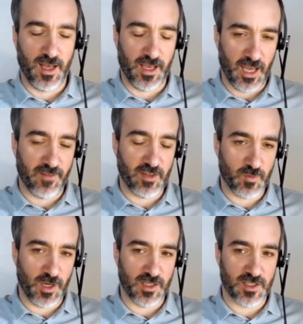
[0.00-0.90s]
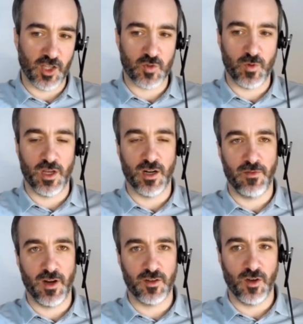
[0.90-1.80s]
again, I've experienced elsewhere, and I've
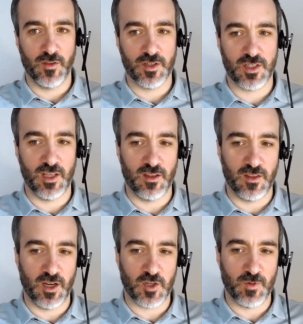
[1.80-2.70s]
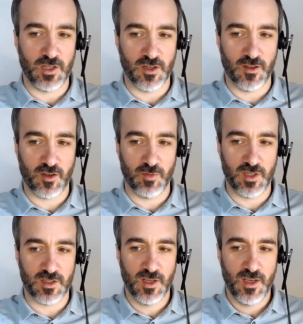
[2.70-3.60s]
heard others say that they're experienced in other
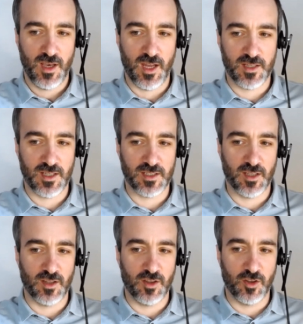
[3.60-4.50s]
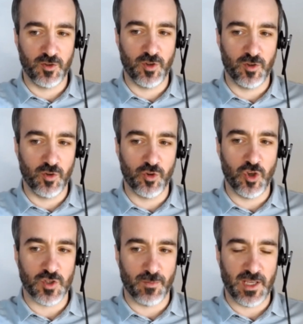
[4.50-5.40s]
companies. And it's things like low
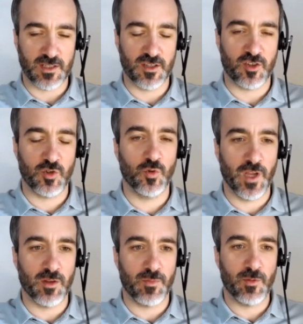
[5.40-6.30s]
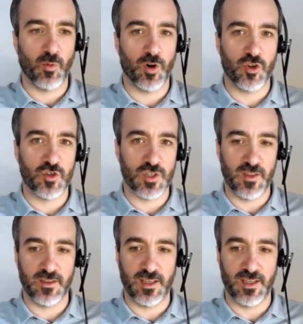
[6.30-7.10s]
user base. There's a tool there that people weren't using it in the